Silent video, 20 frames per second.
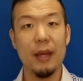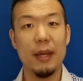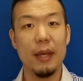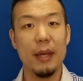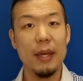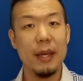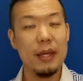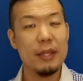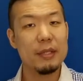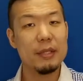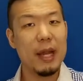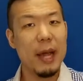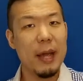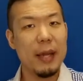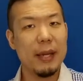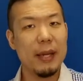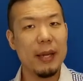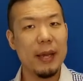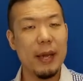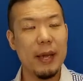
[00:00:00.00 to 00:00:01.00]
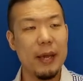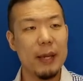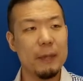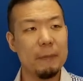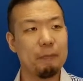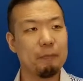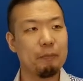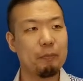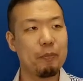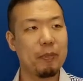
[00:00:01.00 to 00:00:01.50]
It is like
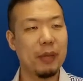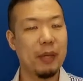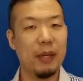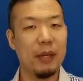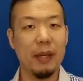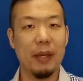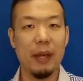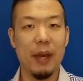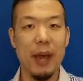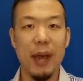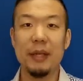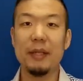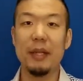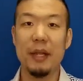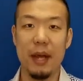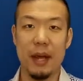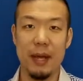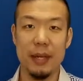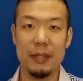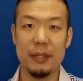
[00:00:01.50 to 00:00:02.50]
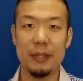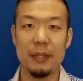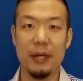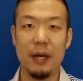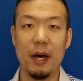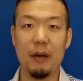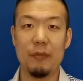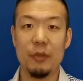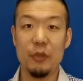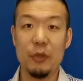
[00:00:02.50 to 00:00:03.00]
a headline
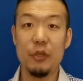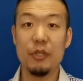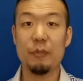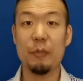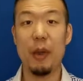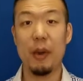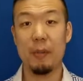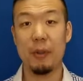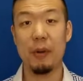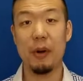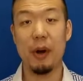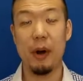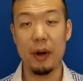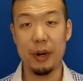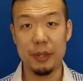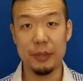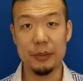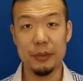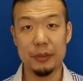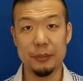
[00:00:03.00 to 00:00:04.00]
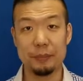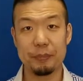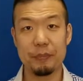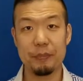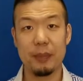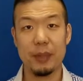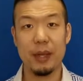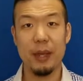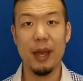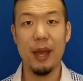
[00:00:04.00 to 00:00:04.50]
of a newspaper article.
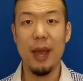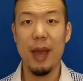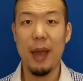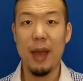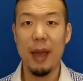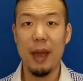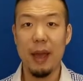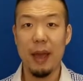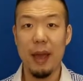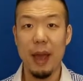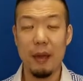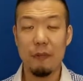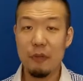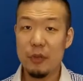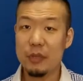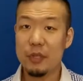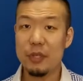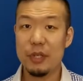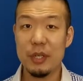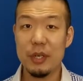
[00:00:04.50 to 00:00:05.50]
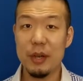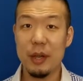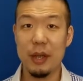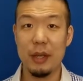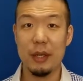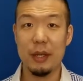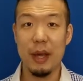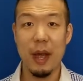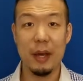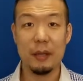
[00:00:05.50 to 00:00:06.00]
Have you seen
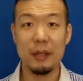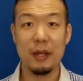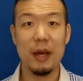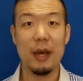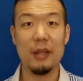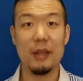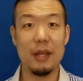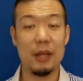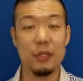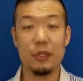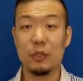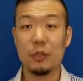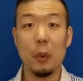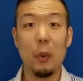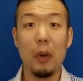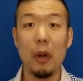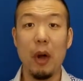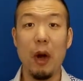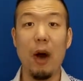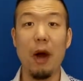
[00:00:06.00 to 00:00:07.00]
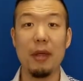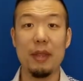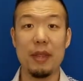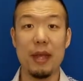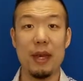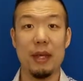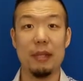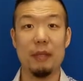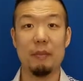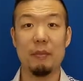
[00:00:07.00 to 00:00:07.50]
a headline that is so long
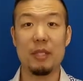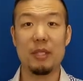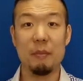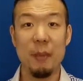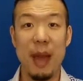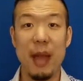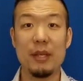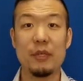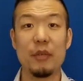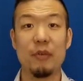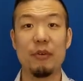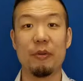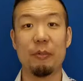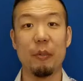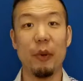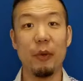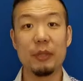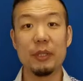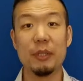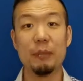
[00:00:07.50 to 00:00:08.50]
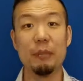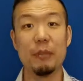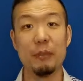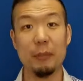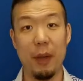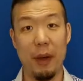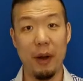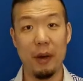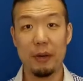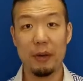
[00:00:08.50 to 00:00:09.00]
that it spans over multiple
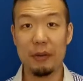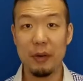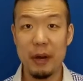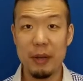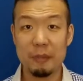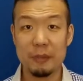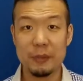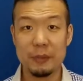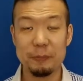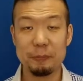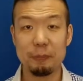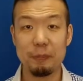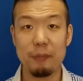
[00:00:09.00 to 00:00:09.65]
paragraphs?